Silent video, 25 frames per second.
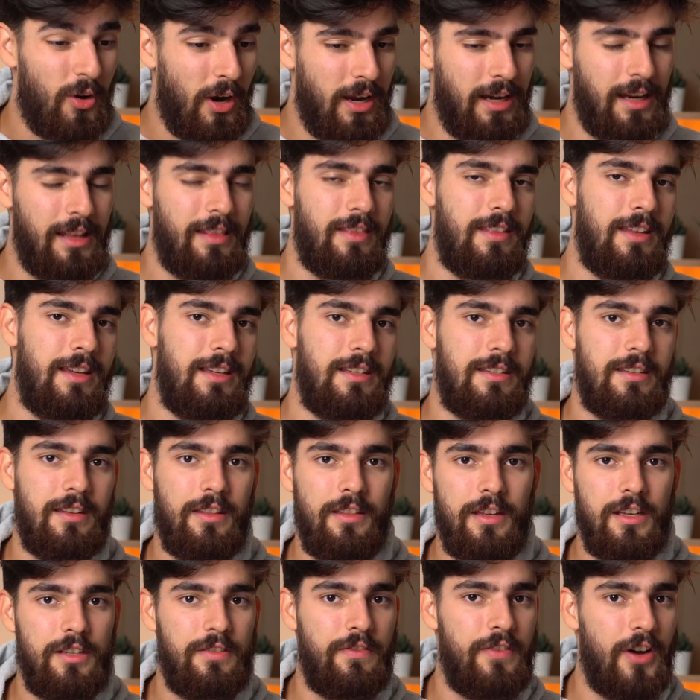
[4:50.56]
creating these
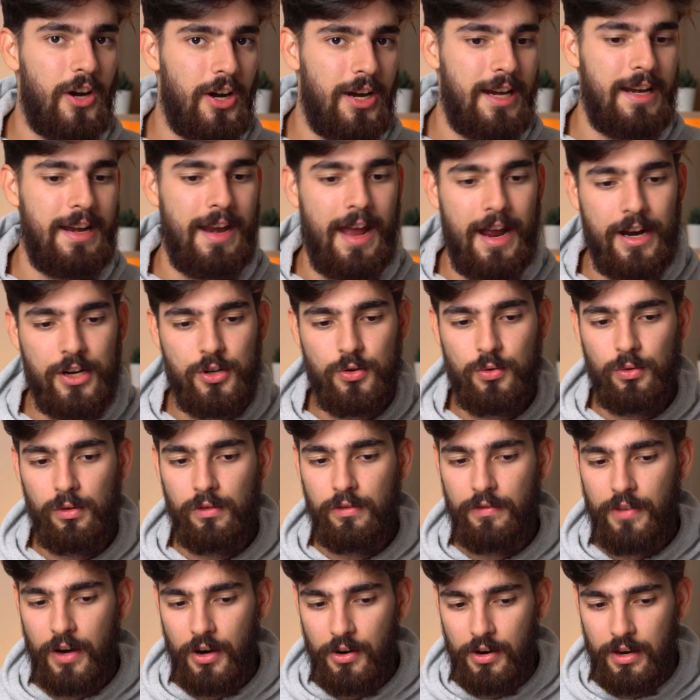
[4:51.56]
very
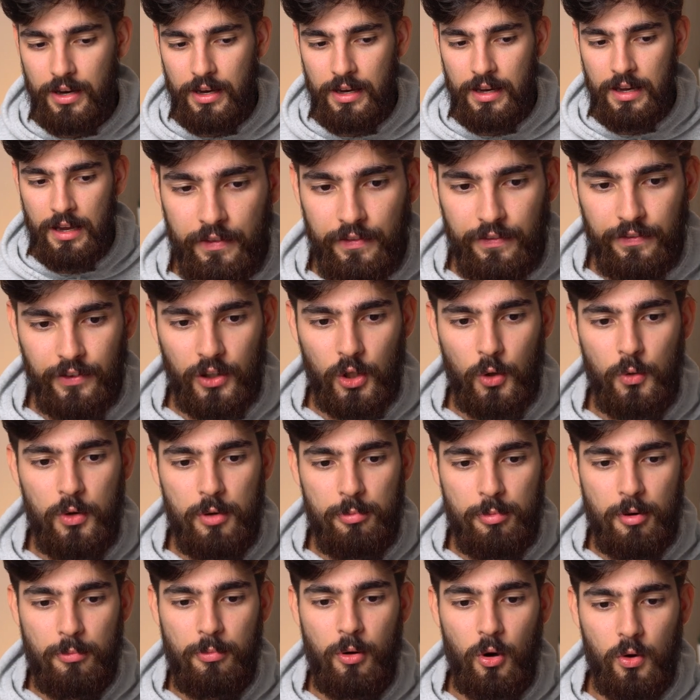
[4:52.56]
natural, very
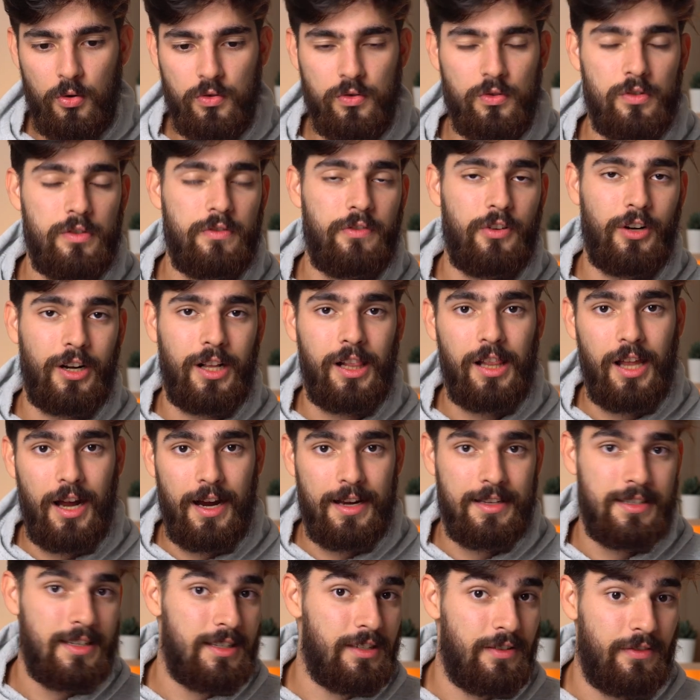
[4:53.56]
fluid proposals for
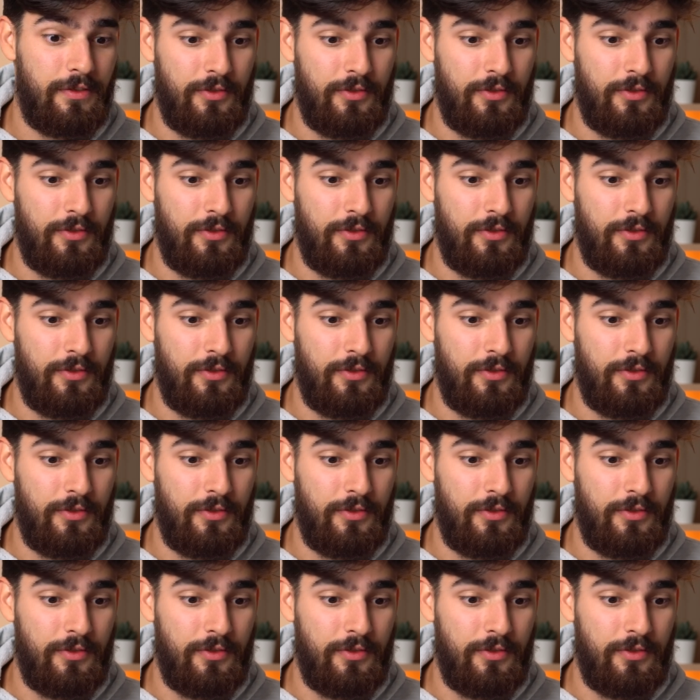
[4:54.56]
clients as a